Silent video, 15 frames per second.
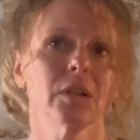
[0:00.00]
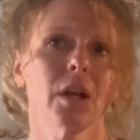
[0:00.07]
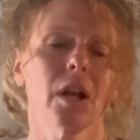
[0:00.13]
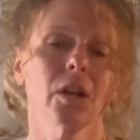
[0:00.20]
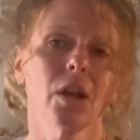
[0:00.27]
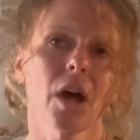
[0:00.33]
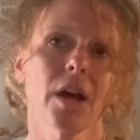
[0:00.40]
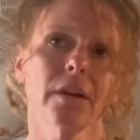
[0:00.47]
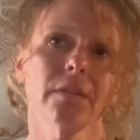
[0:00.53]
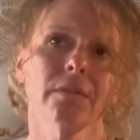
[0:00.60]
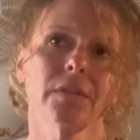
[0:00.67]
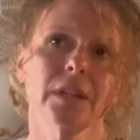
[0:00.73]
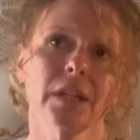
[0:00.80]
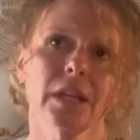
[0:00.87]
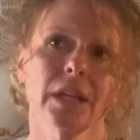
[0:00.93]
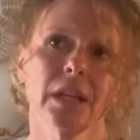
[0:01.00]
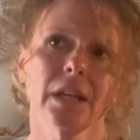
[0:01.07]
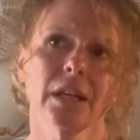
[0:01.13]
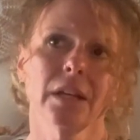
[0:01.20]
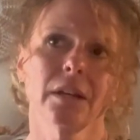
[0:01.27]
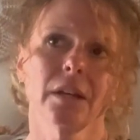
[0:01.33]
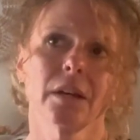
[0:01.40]
lot of
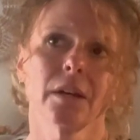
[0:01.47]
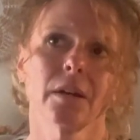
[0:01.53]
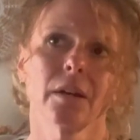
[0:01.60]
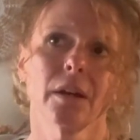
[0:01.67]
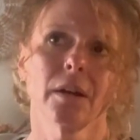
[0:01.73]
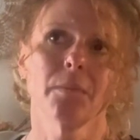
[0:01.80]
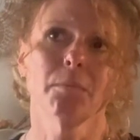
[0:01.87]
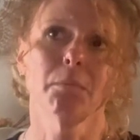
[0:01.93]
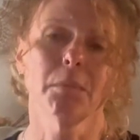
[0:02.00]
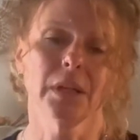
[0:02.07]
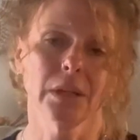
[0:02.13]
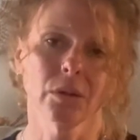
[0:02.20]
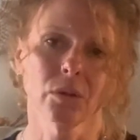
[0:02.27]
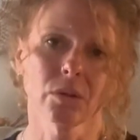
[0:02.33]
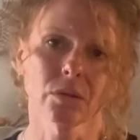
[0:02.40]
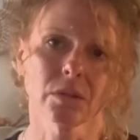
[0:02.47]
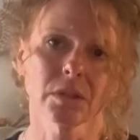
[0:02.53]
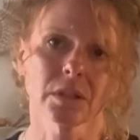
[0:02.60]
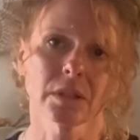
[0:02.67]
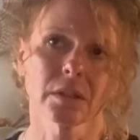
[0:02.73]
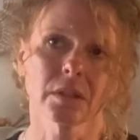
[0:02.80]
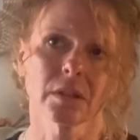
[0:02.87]
the
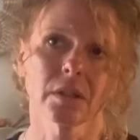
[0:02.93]
meals